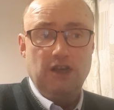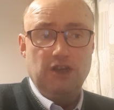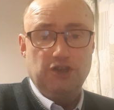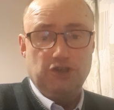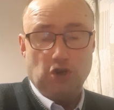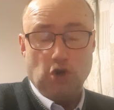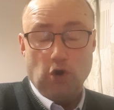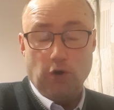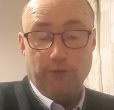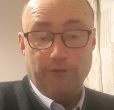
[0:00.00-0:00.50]

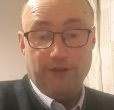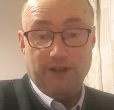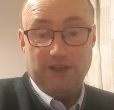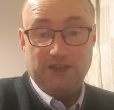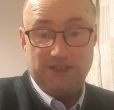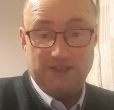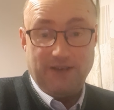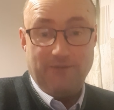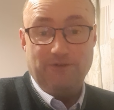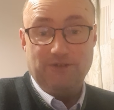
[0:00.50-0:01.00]
So hopefully
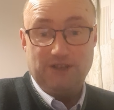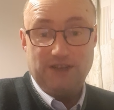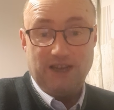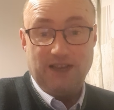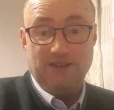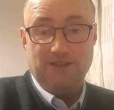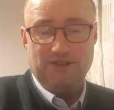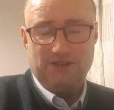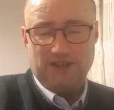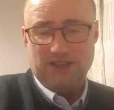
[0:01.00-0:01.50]

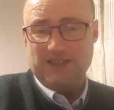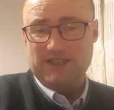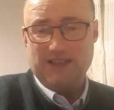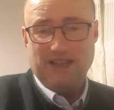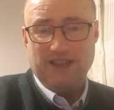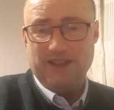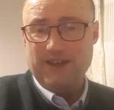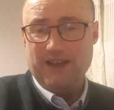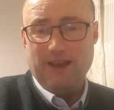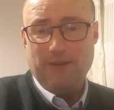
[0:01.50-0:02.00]
17th,
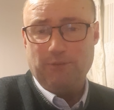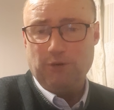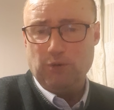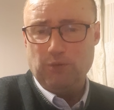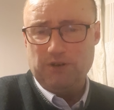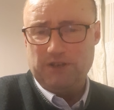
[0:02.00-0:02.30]
16th April,